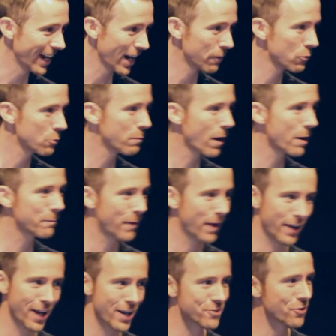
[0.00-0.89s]
Yeah,
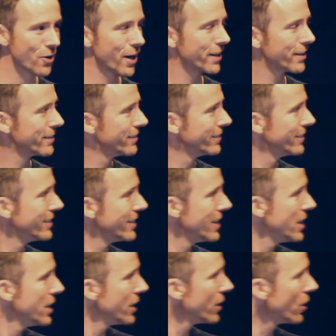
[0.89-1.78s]
rhubarb pie. That's right.
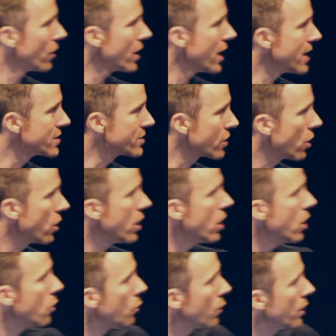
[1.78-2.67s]
You know, and
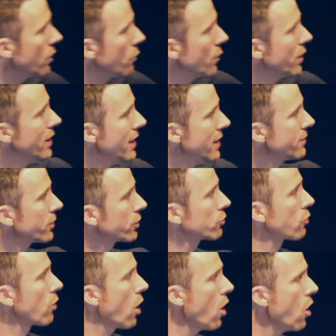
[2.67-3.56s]
so we need
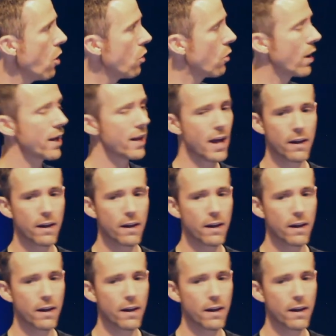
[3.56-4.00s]
to grow.